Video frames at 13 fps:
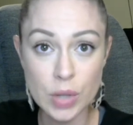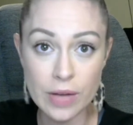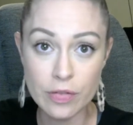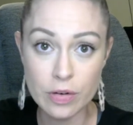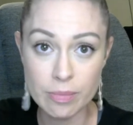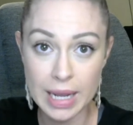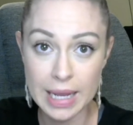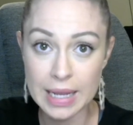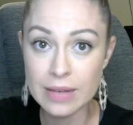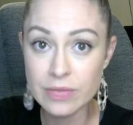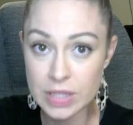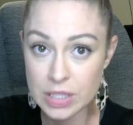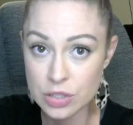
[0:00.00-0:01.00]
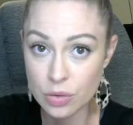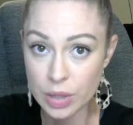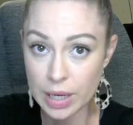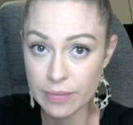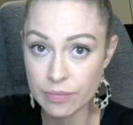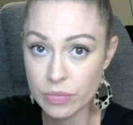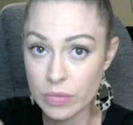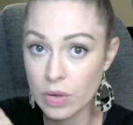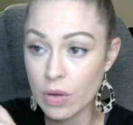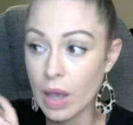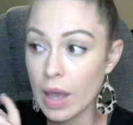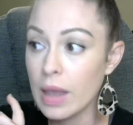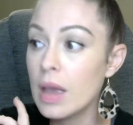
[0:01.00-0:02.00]
from my inventory.
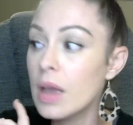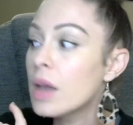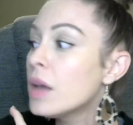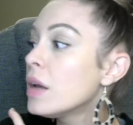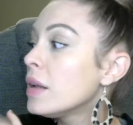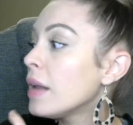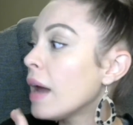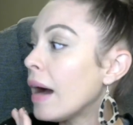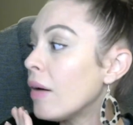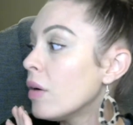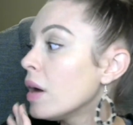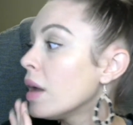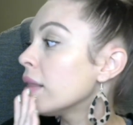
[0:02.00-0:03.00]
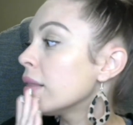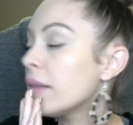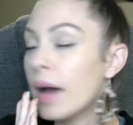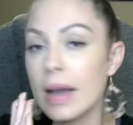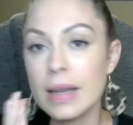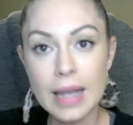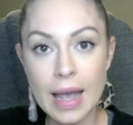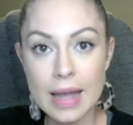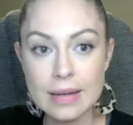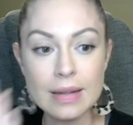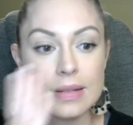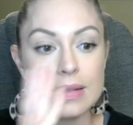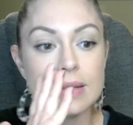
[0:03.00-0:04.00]
Okay. Now,
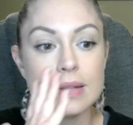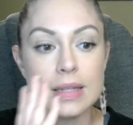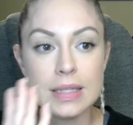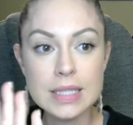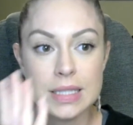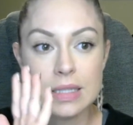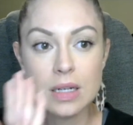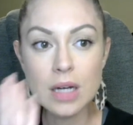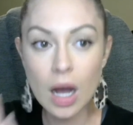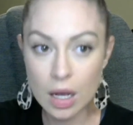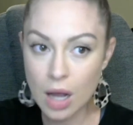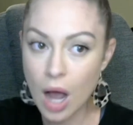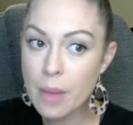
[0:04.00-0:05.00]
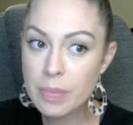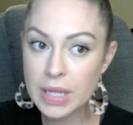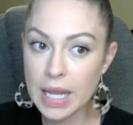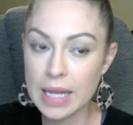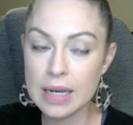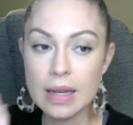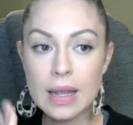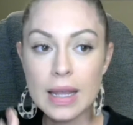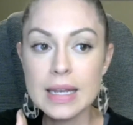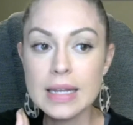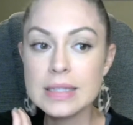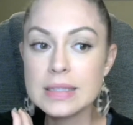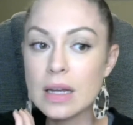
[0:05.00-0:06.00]
again, this is complicated. It
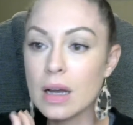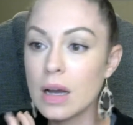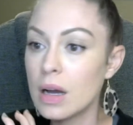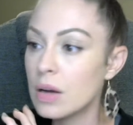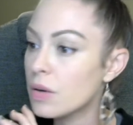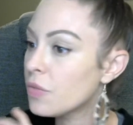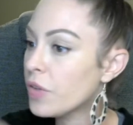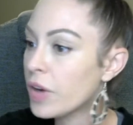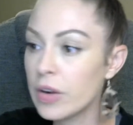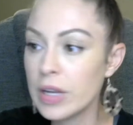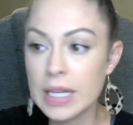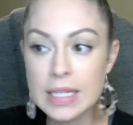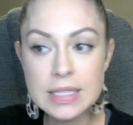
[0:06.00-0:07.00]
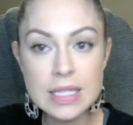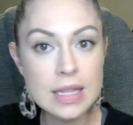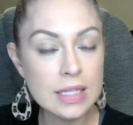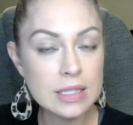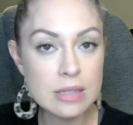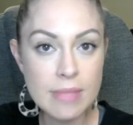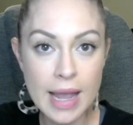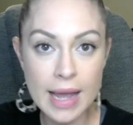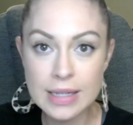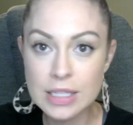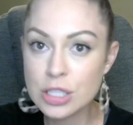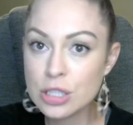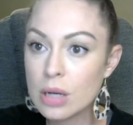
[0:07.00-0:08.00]
is a very easy thing to
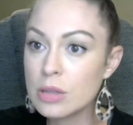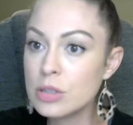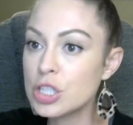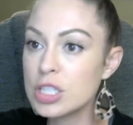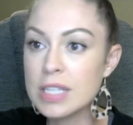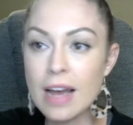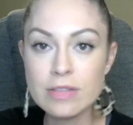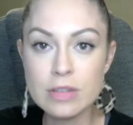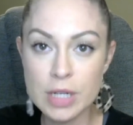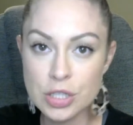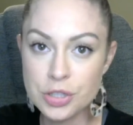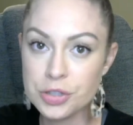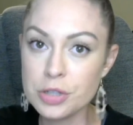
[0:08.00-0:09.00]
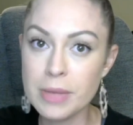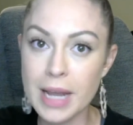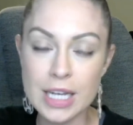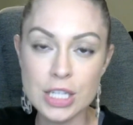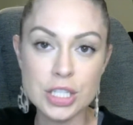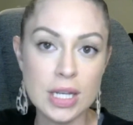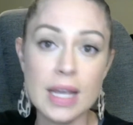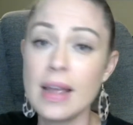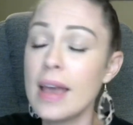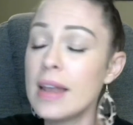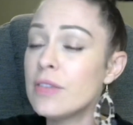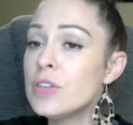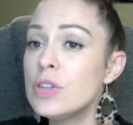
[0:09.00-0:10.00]
manage. You just have to make sure you're managing it.
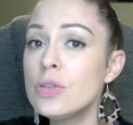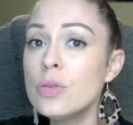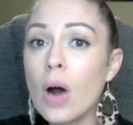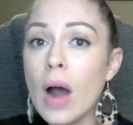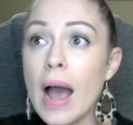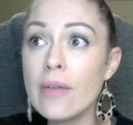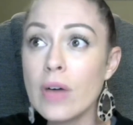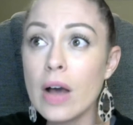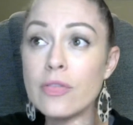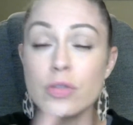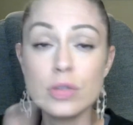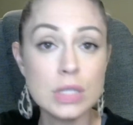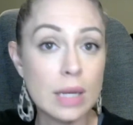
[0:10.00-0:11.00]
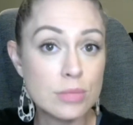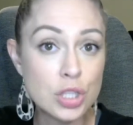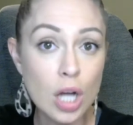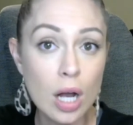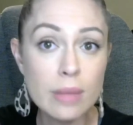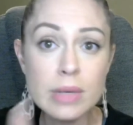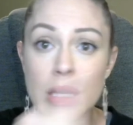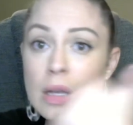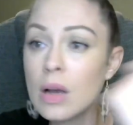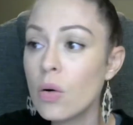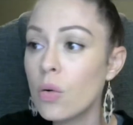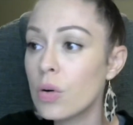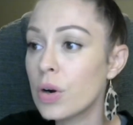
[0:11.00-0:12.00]
And if you have a full-time job,
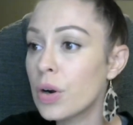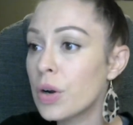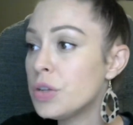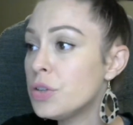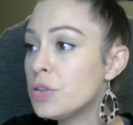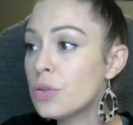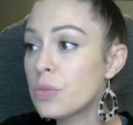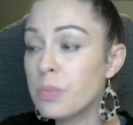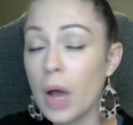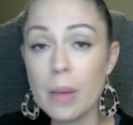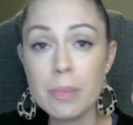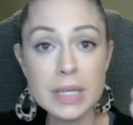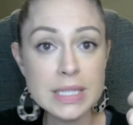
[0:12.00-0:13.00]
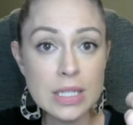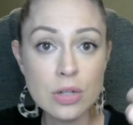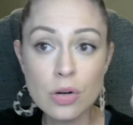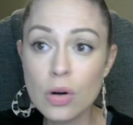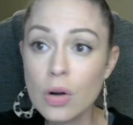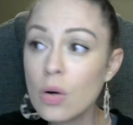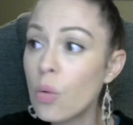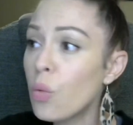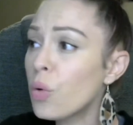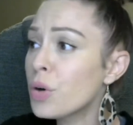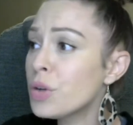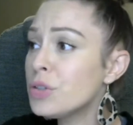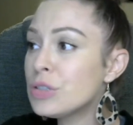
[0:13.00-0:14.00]
or you're a busy girl,
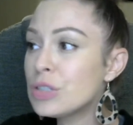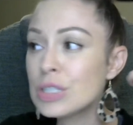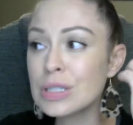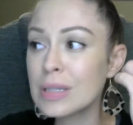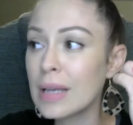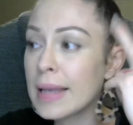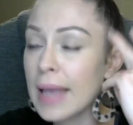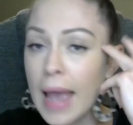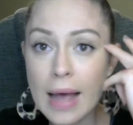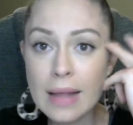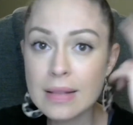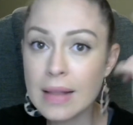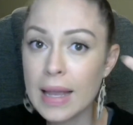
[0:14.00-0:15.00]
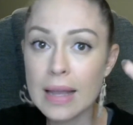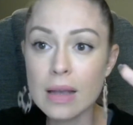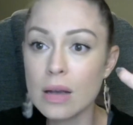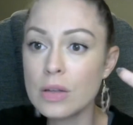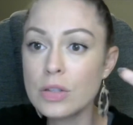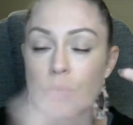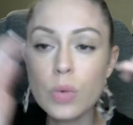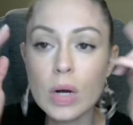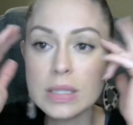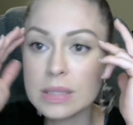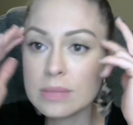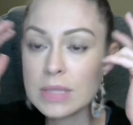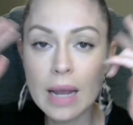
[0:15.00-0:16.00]
or you just can't, you want
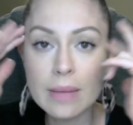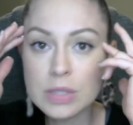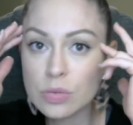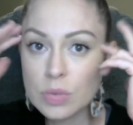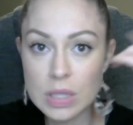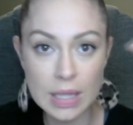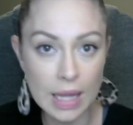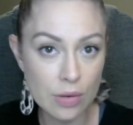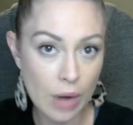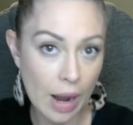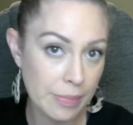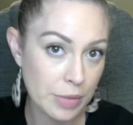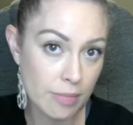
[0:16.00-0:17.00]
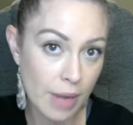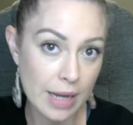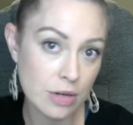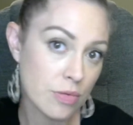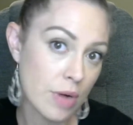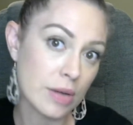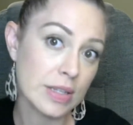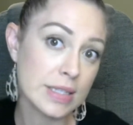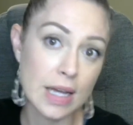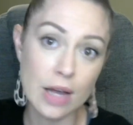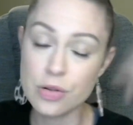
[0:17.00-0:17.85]
some time to really wrap your mind around these other